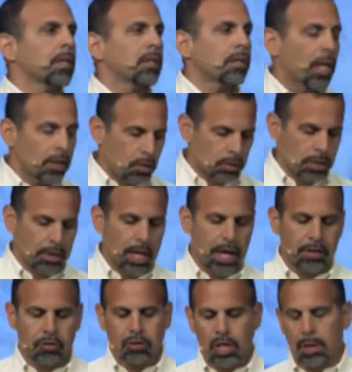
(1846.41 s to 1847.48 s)
Not only
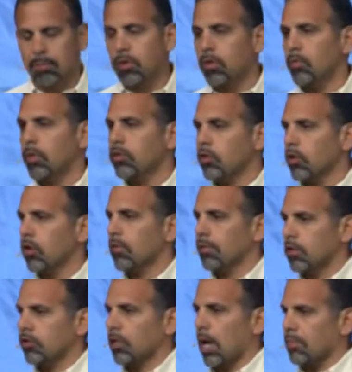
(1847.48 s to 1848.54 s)
that, in chapter 3, turn over
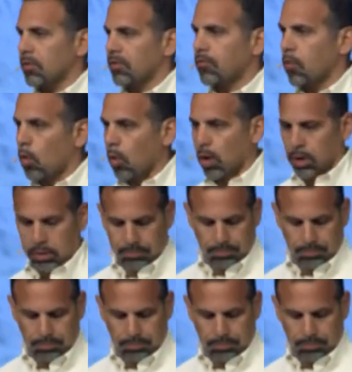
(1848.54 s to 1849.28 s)
to chapter 4.